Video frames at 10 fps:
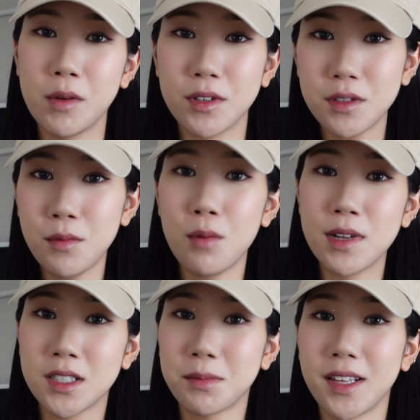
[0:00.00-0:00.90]
went to
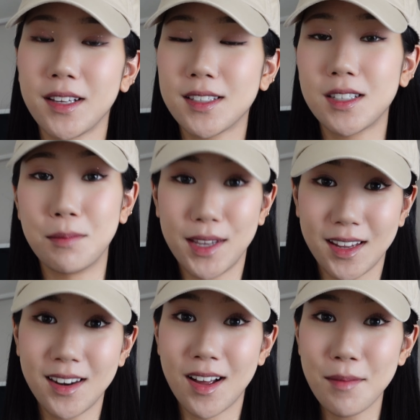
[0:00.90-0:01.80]
Mopas Bikes to pick
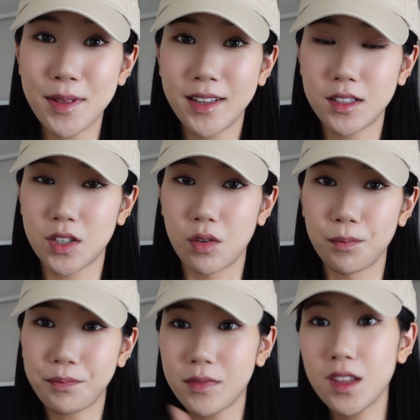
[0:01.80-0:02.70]
it up. So
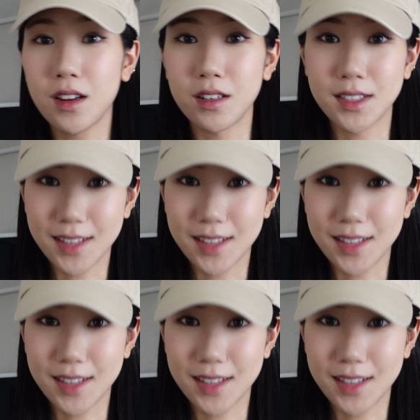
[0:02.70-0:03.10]
here's